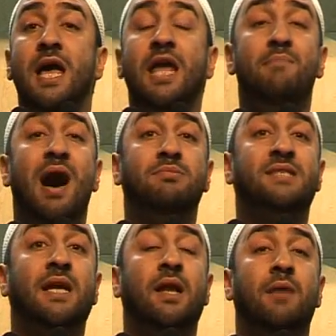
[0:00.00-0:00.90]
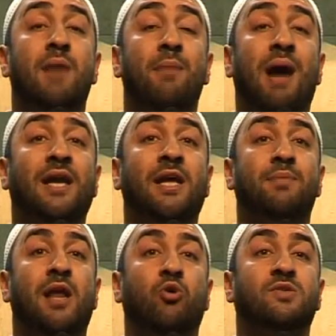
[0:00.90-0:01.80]
Imam Ali
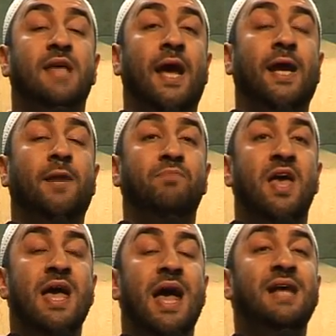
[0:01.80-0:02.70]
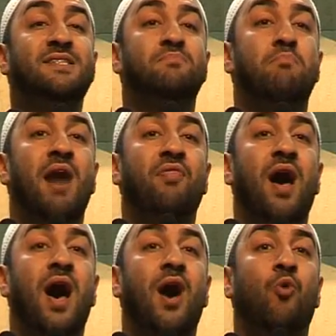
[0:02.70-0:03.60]
ibn al-Hussein, his
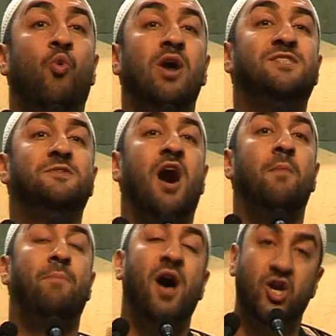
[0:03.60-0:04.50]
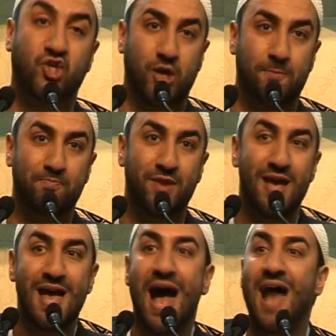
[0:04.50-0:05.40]
mother was Persian
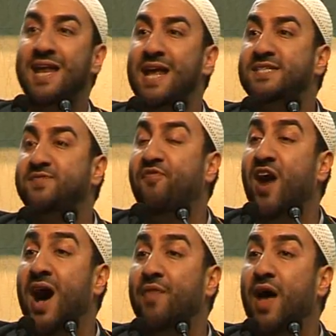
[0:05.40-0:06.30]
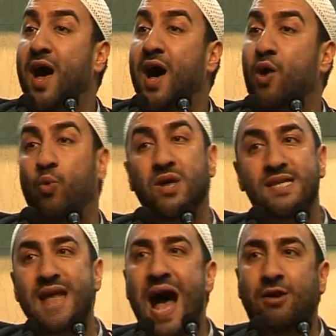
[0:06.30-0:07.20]
and his father was
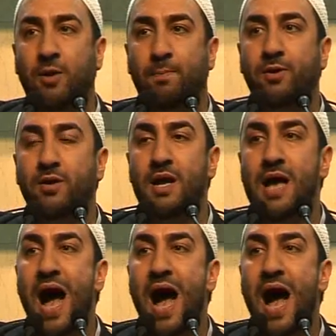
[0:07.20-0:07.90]
an Arab.